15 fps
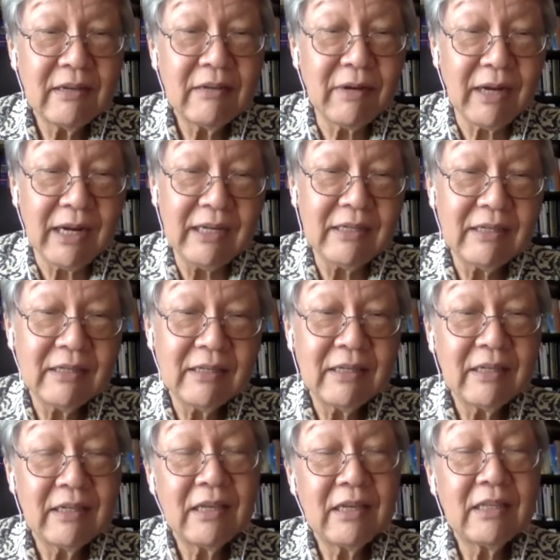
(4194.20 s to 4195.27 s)
right?
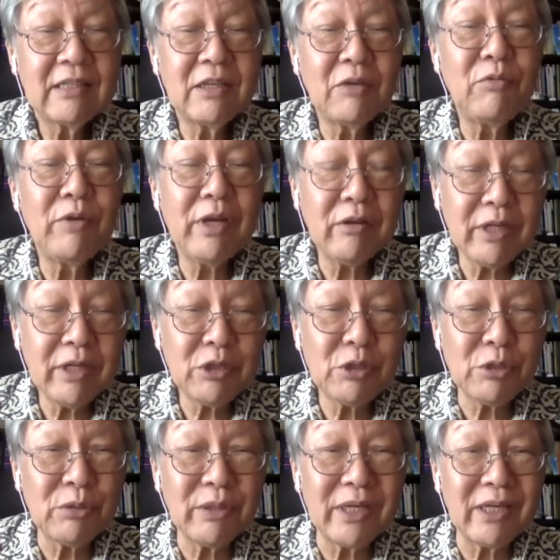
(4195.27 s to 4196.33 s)
The real
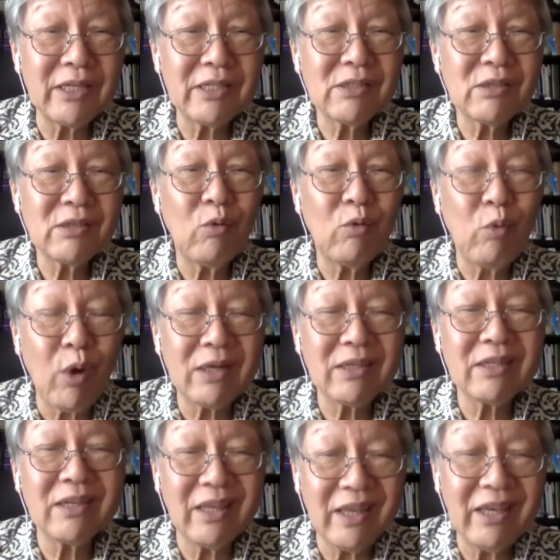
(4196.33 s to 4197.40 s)
issue is, what
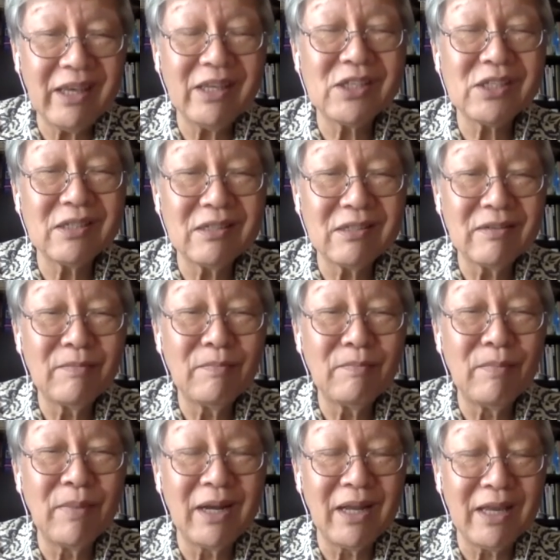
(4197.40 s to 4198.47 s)
is
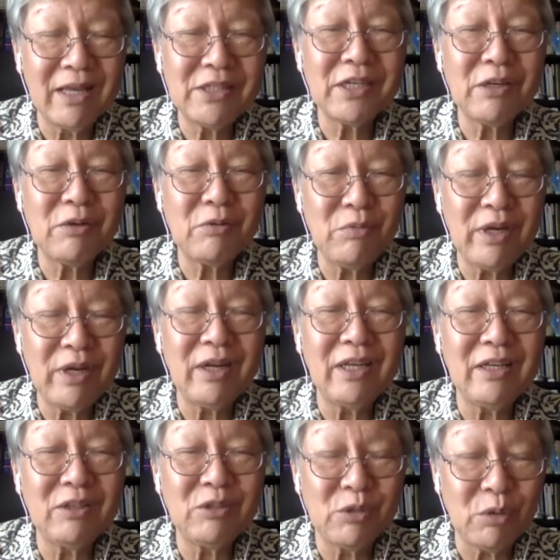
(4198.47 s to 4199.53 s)
Malaysia
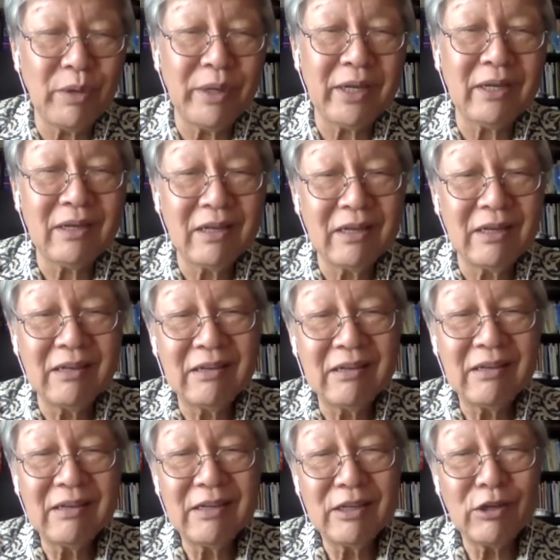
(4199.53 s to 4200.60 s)
really doing,
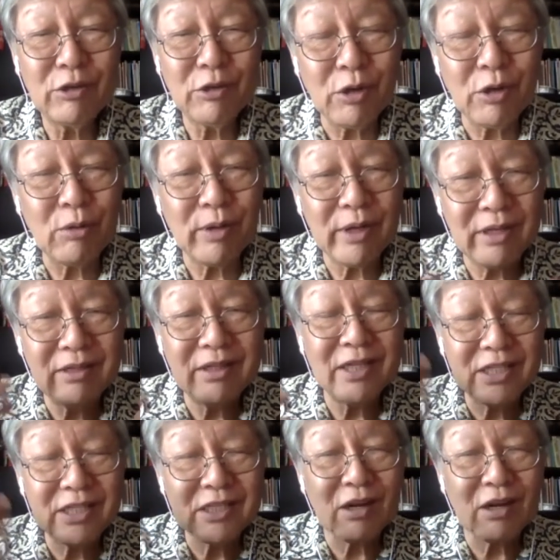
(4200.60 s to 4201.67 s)
you know, in
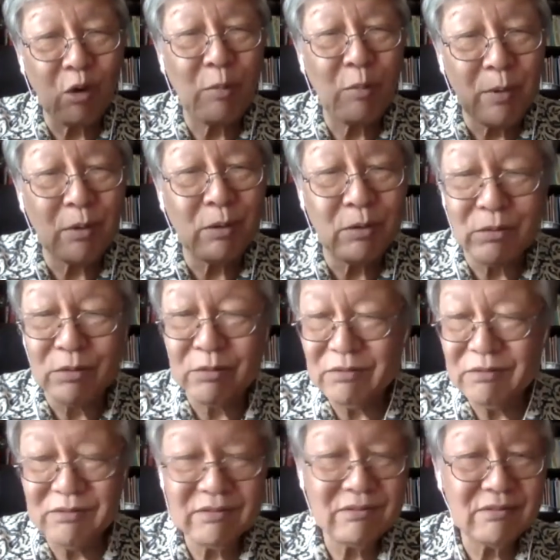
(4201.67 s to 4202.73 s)
this global
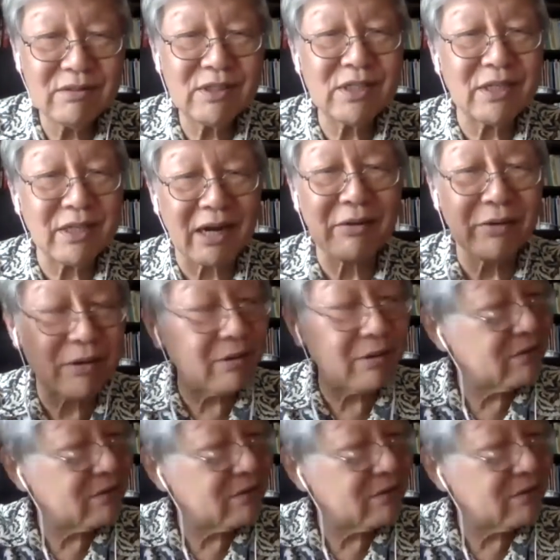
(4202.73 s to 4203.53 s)
scenario?